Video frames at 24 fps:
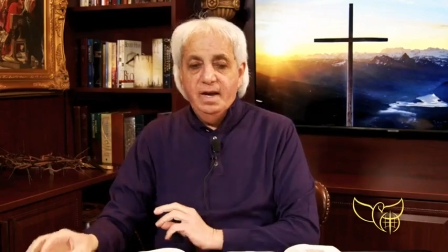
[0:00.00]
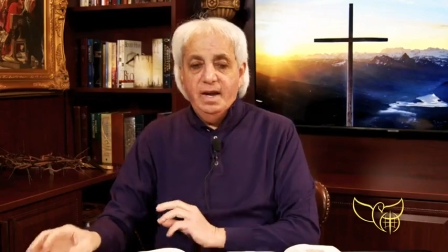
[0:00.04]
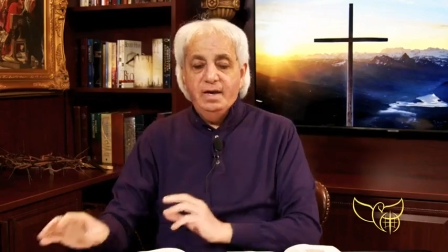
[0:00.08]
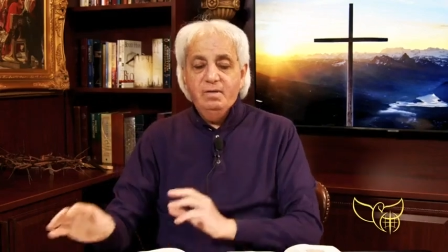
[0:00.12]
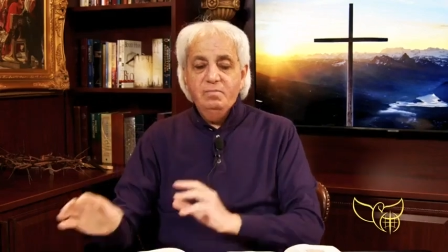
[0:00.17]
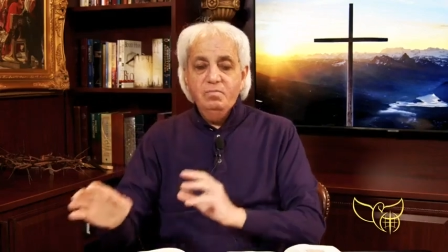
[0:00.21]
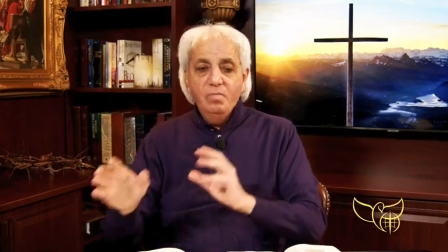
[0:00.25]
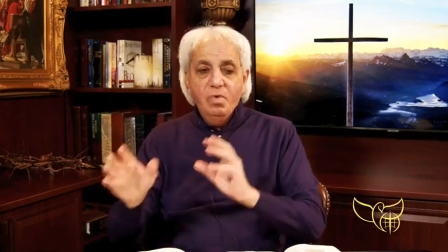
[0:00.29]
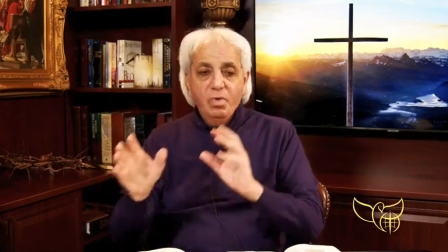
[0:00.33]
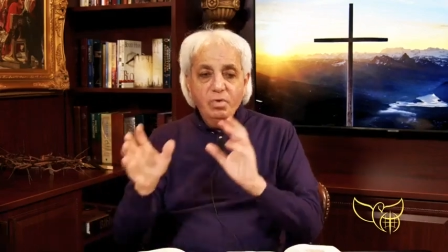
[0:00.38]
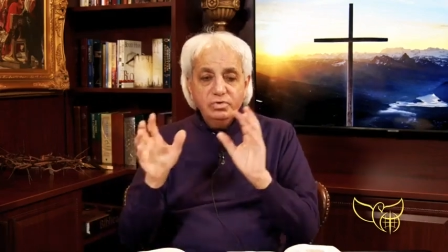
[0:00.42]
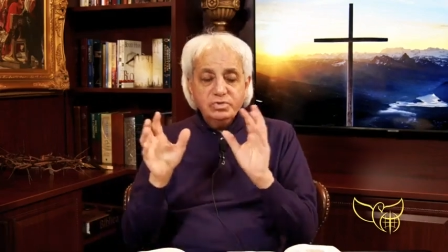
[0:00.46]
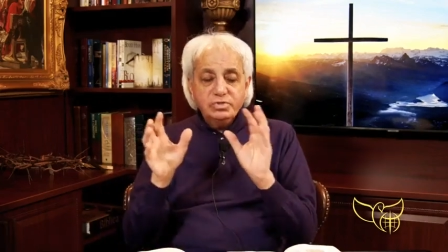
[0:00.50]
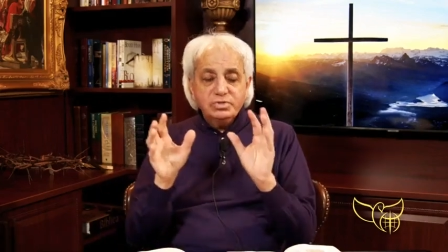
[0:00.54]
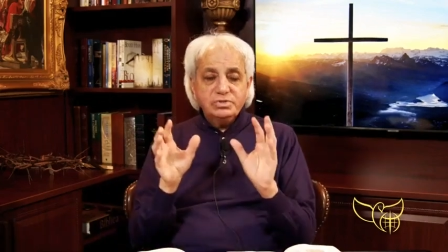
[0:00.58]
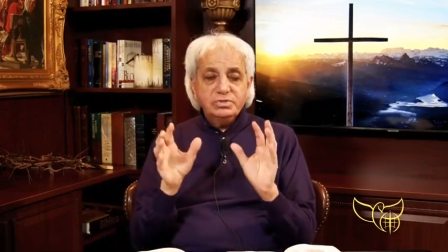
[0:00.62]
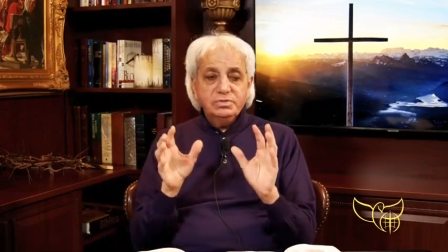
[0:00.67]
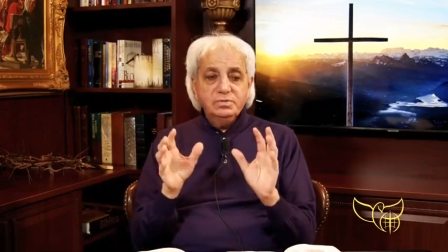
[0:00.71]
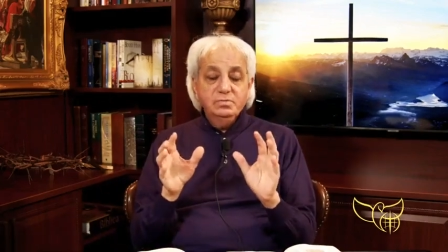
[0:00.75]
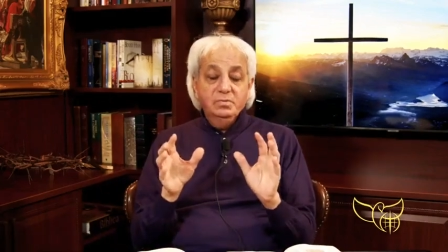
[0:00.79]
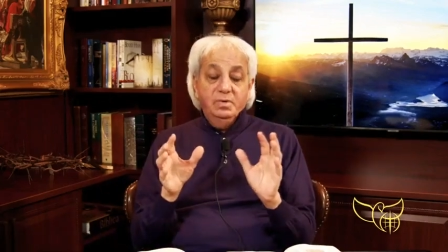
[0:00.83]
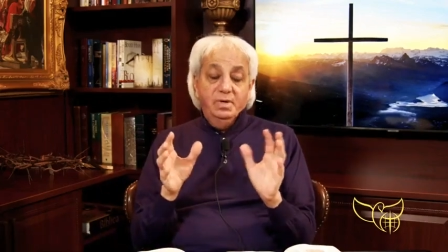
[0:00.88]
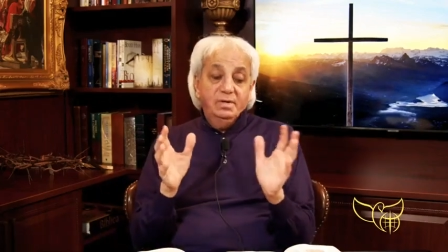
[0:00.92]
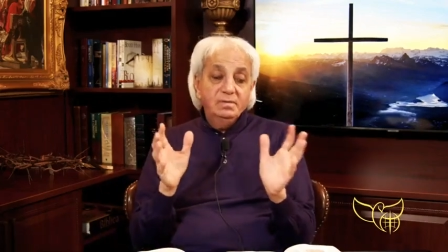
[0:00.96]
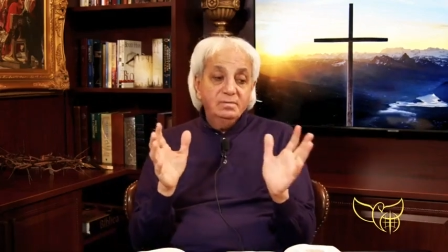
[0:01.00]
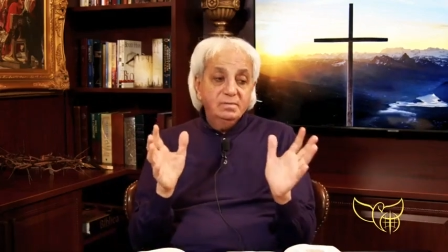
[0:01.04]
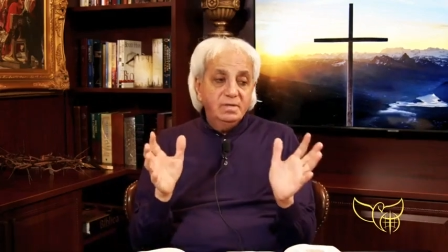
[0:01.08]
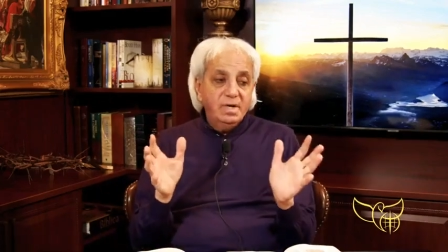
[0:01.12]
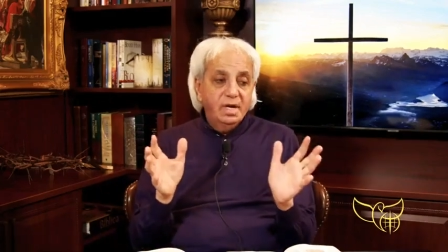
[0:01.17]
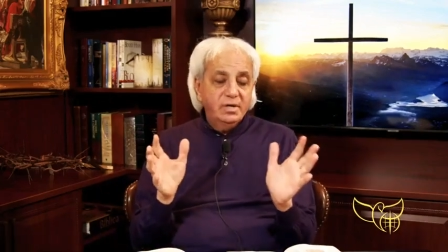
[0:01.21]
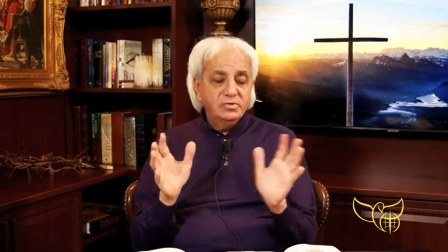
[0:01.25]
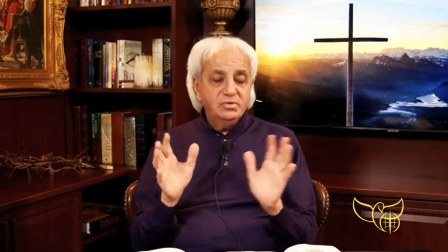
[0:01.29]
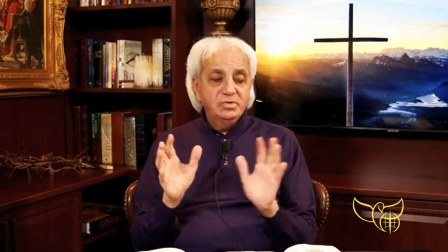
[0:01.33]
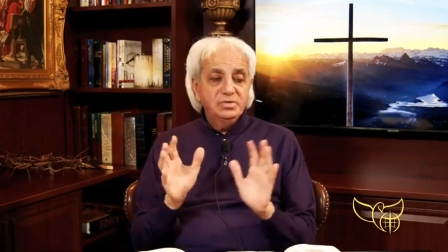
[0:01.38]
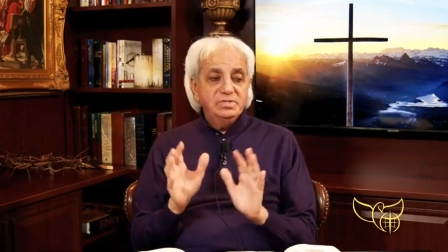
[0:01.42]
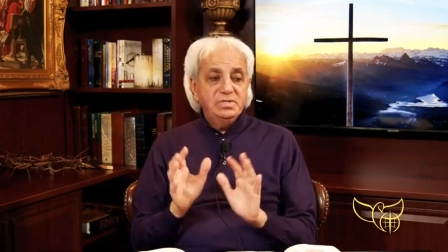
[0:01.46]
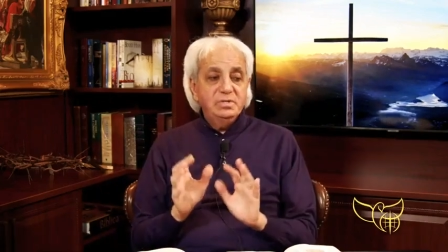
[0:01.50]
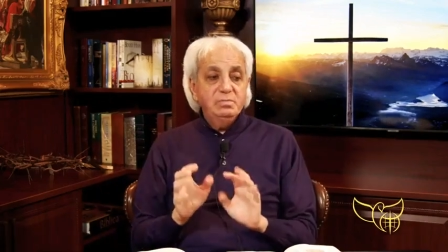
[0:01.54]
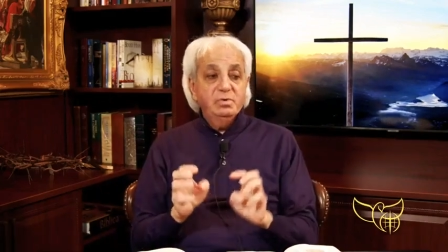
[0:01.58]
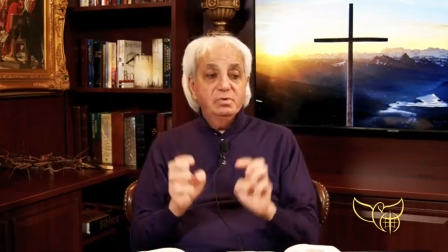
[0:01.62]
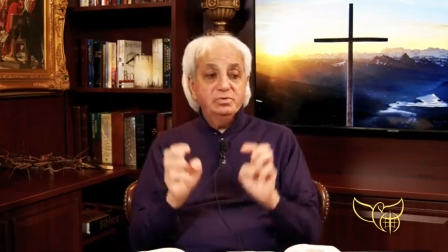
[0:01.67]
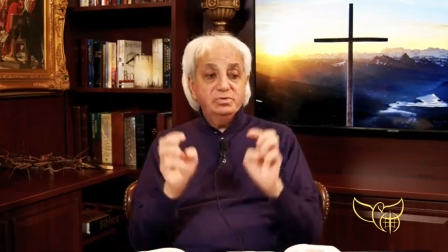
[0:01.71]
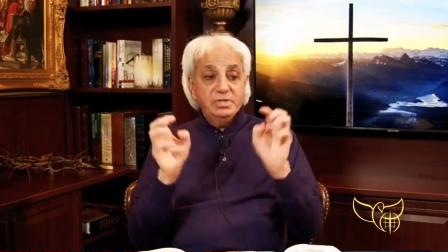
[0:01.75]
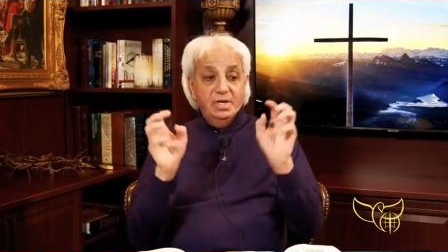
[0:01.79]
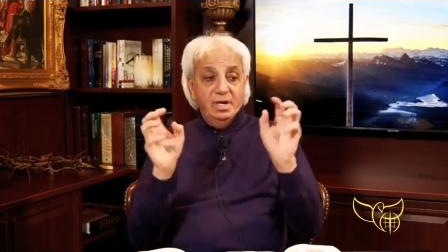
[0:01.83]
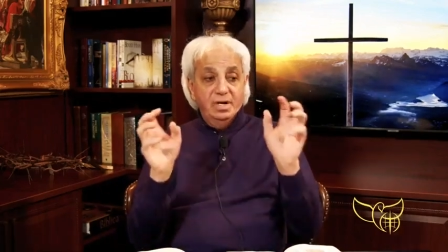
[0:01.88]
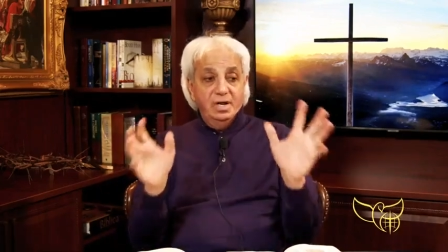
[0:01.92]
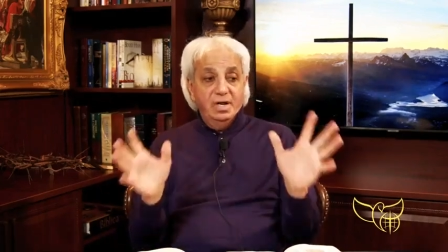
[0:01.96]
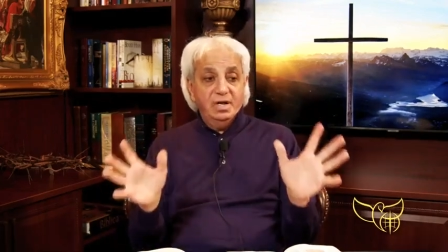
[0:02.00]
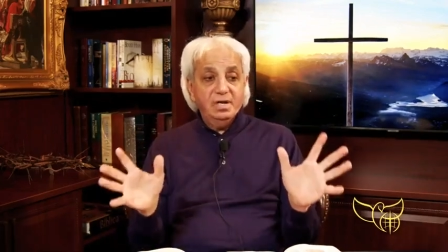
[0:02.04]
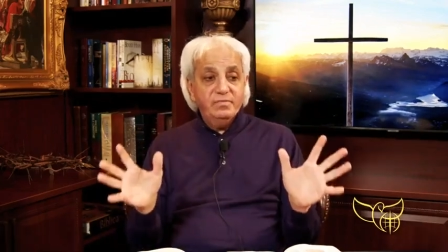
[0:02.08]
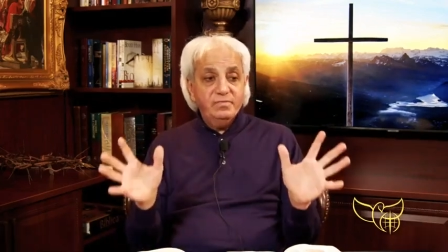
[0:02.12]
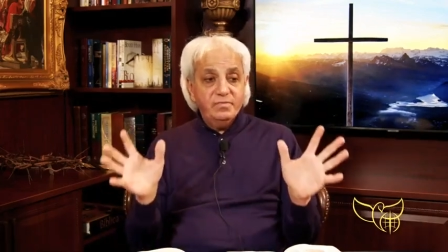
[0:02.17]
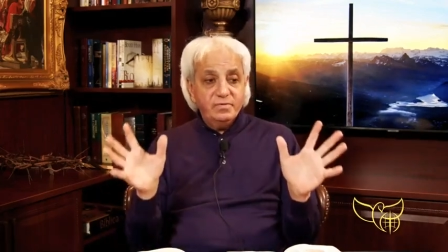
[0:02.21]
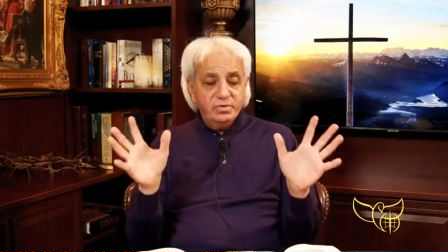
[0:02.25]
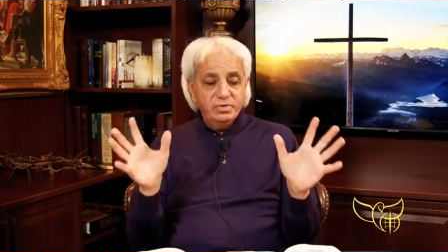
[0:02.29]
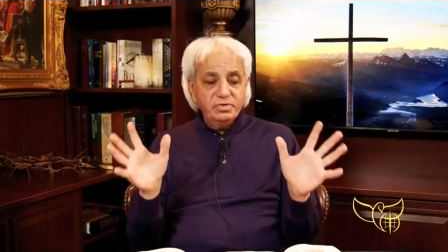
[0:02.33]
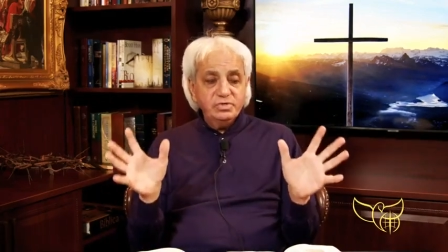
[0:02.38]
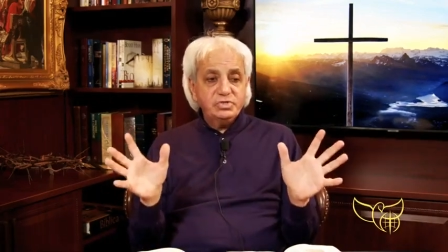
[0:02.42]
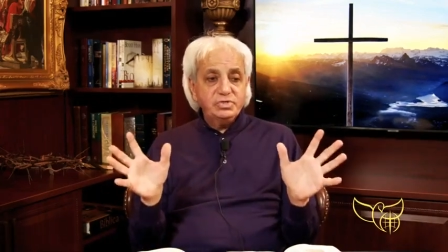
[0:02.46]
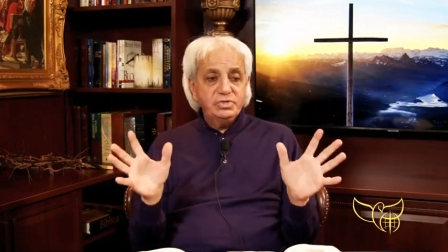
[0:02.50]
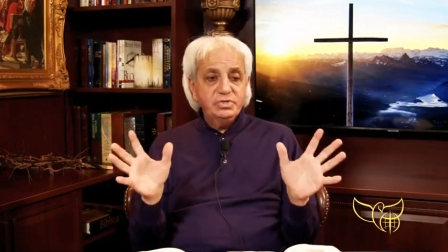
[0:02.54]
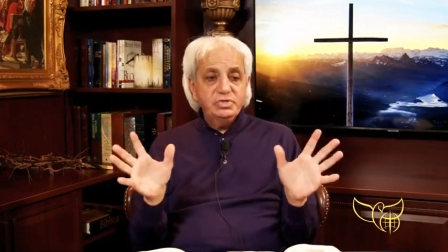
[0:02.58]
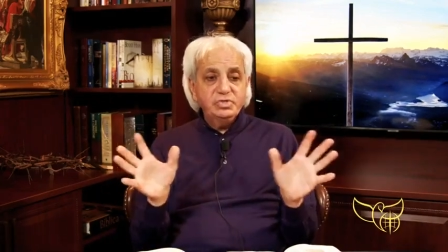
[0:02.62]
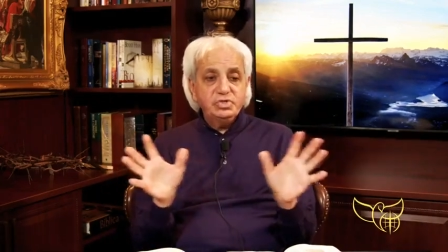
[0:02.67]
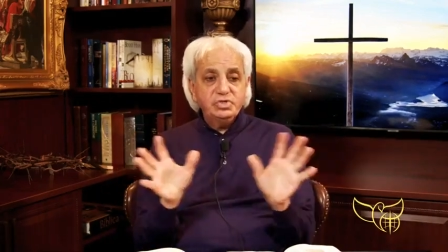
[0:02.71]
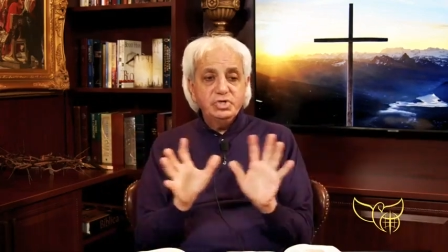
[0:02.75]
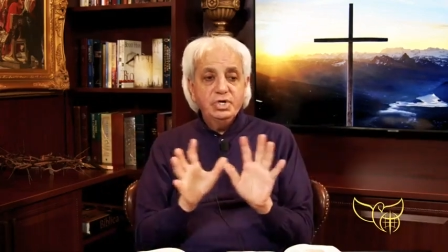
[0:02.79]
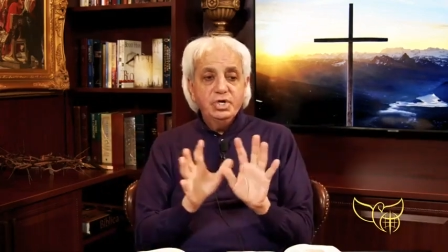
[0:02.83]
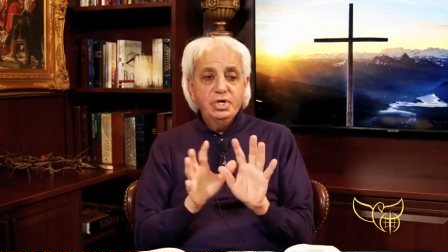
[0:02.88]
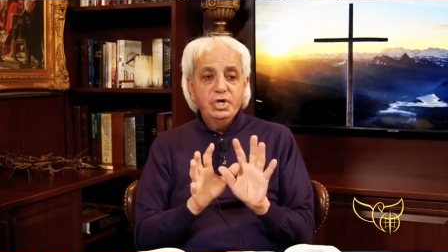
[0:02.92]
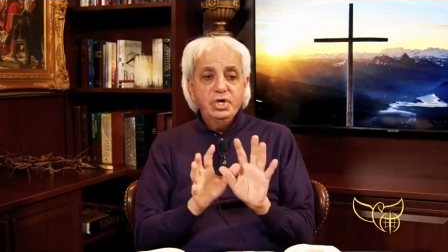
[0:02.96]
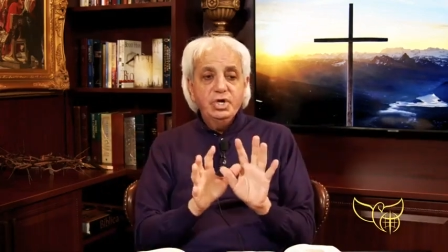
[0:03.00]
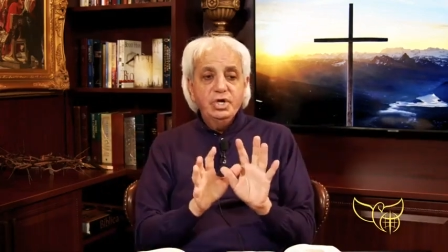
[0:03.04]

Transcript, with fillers: And most, well, I shouldn't say most, a lot of Christians